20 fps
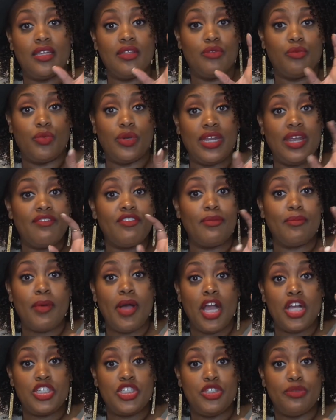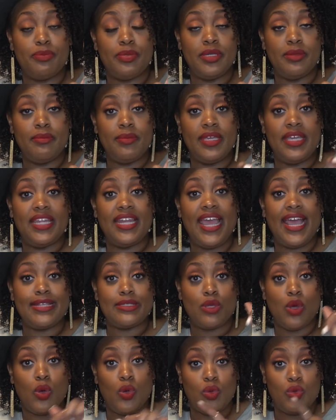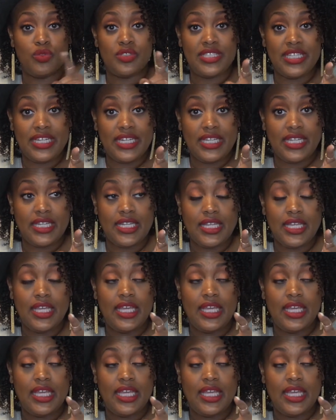whatever box you put me in has holes in it